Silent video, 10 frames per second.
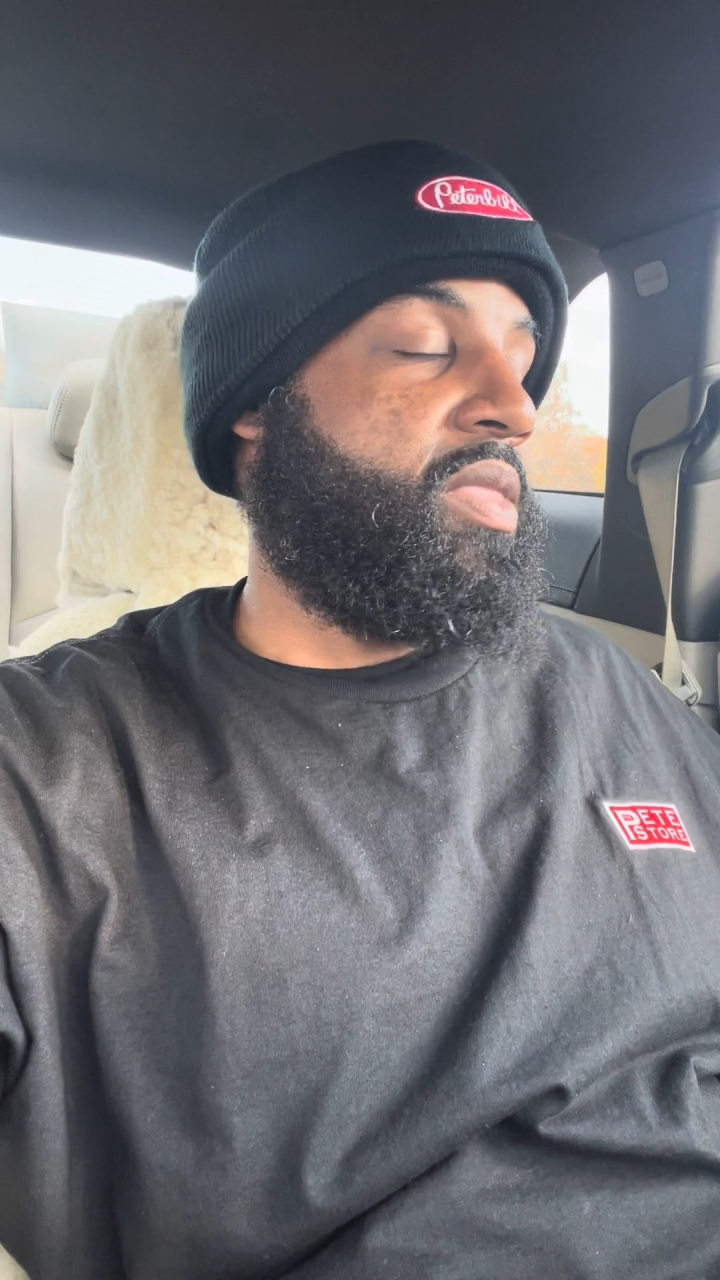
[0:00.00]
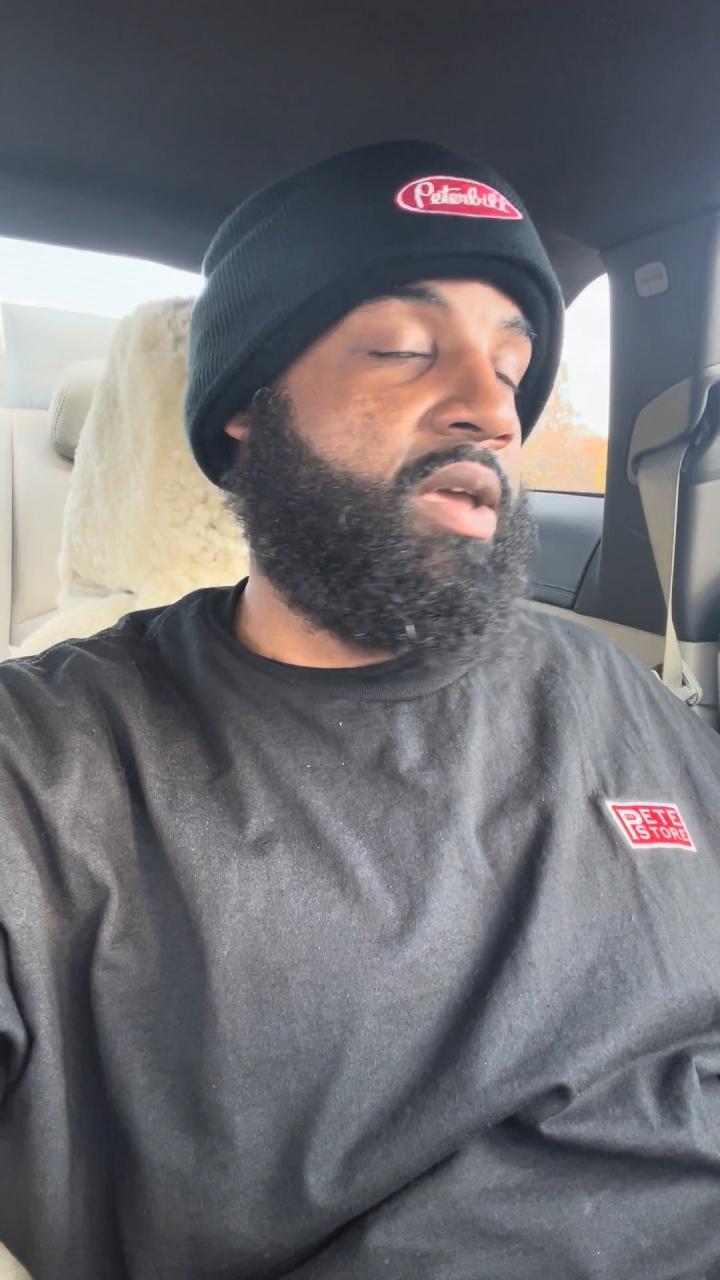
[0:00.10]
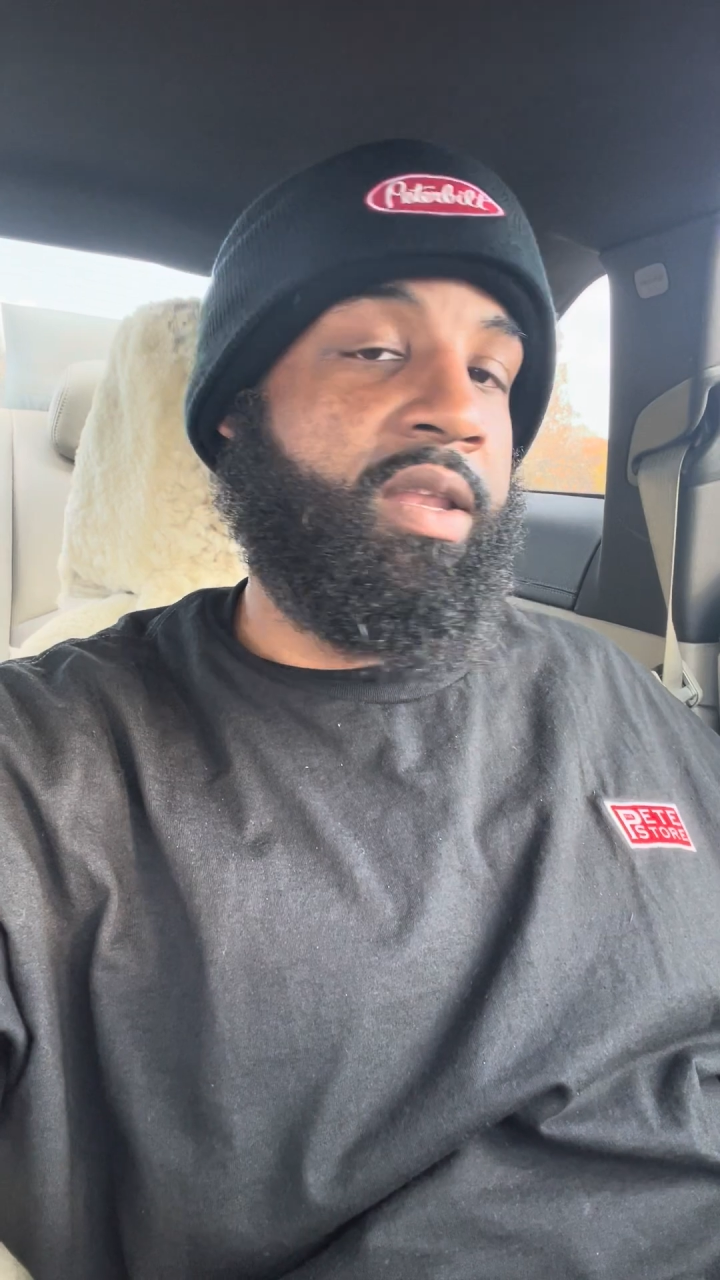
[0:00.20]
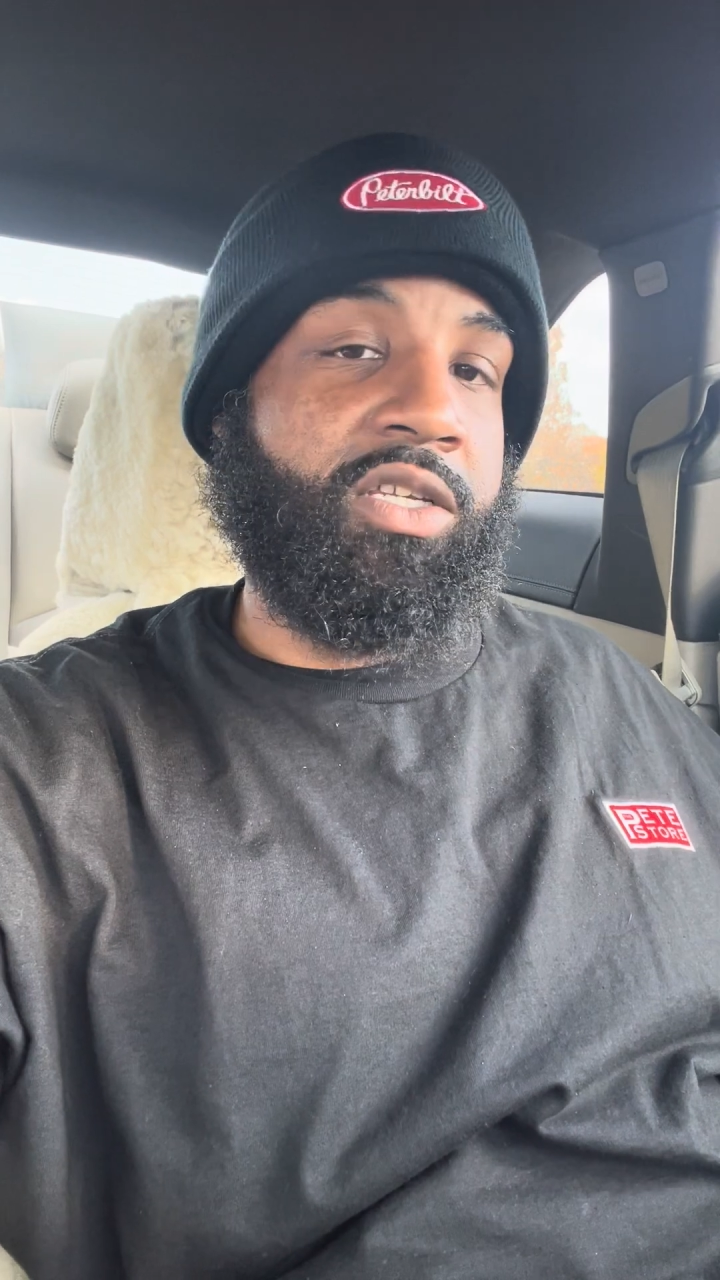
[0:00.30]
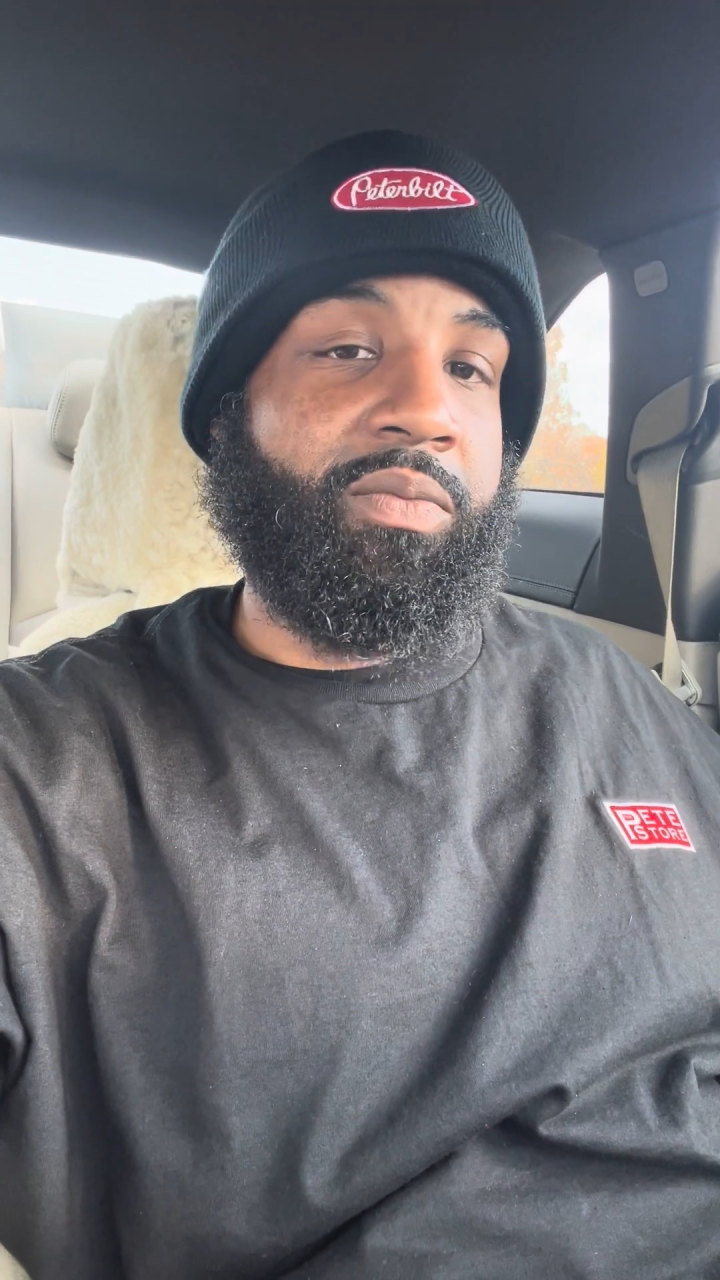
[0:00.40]

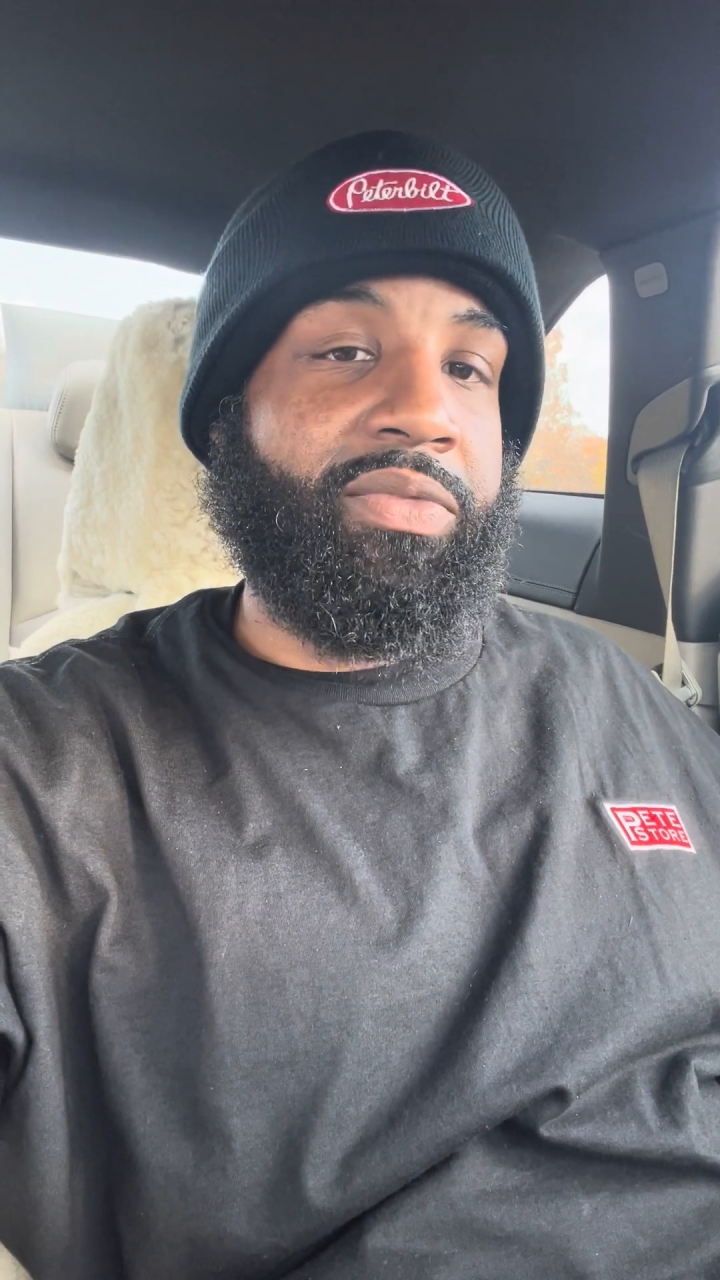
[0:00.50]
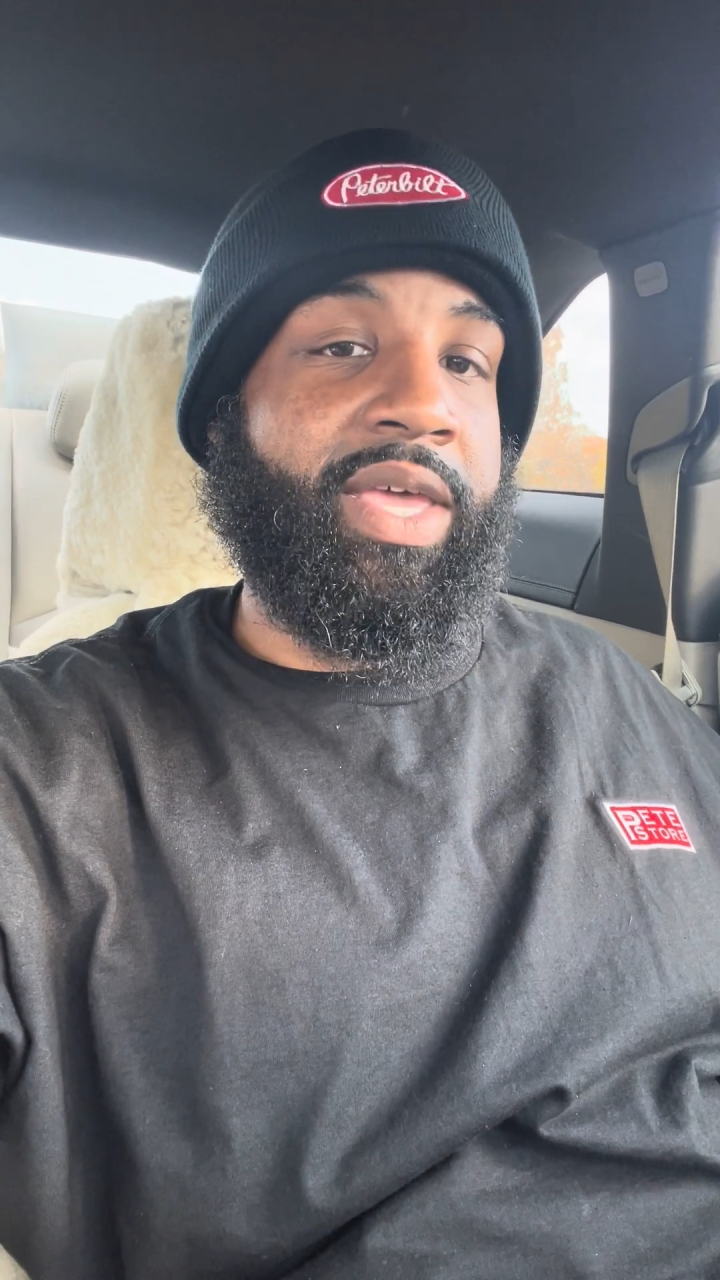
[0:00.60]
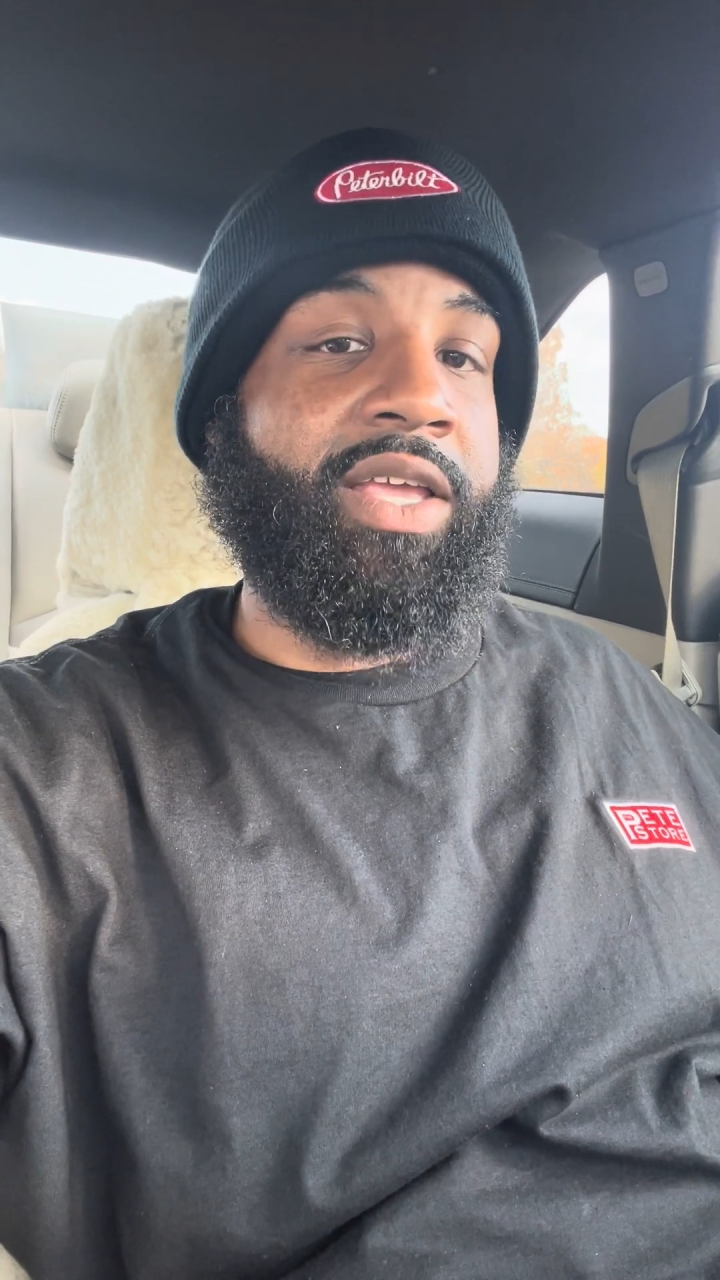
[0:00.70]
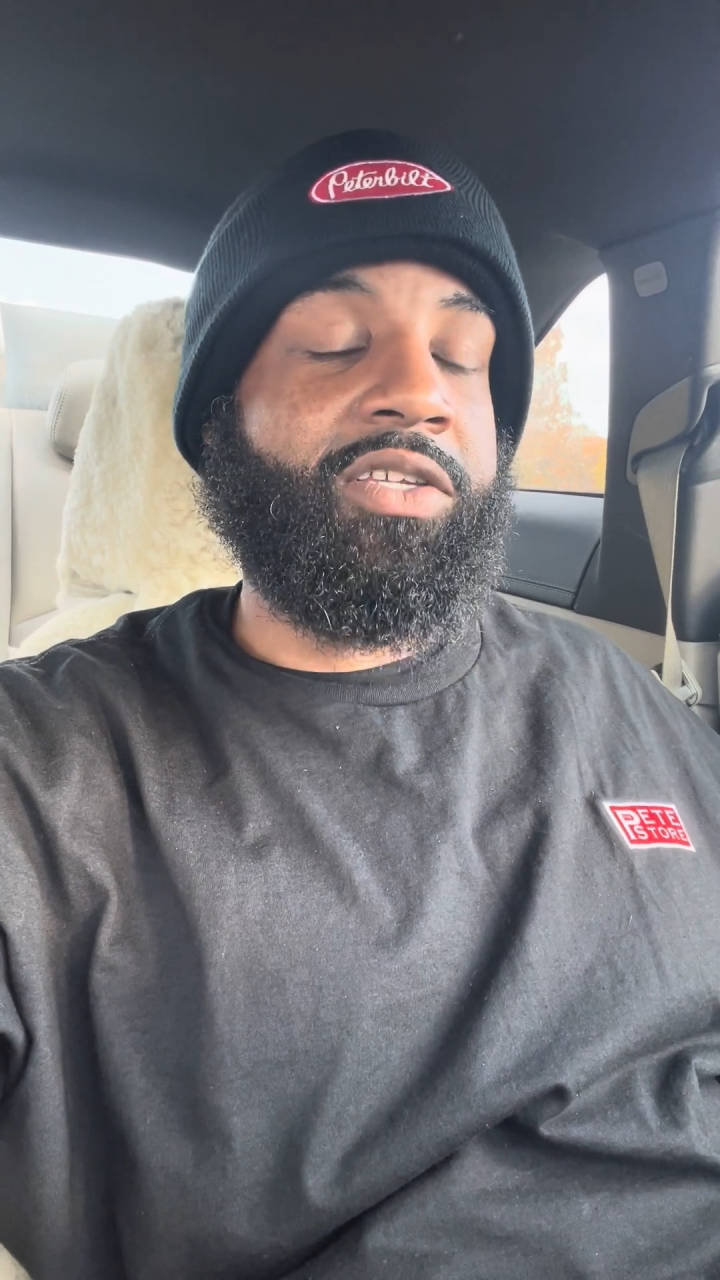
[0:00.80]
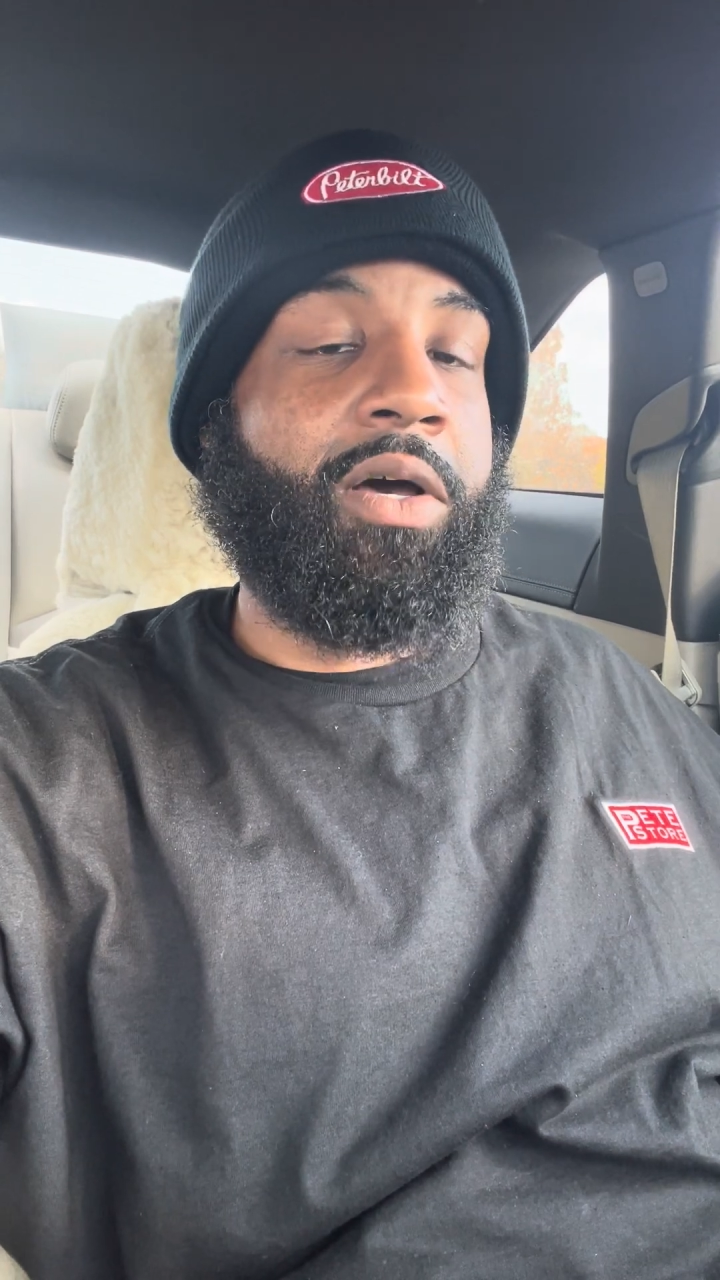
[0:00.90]
And there's some things